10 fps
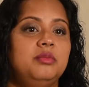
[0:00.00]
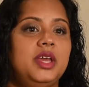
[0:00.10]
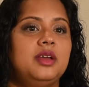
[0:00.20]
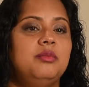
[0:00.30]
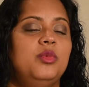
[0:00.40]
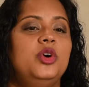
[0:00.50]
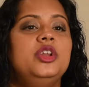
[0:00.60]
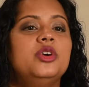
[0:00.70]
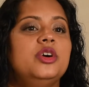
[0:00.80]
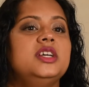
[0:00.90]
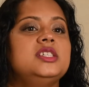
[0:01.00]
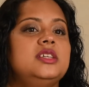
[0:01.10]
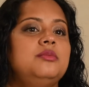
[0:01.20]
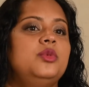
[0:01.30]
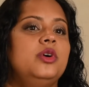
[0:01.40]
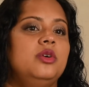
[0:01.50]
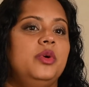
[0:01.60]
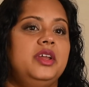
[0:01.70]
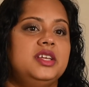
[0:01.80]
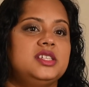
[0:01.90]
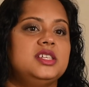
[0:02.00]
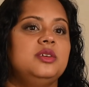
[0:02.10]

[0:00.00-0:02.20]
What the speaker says: make more noise and more awareness,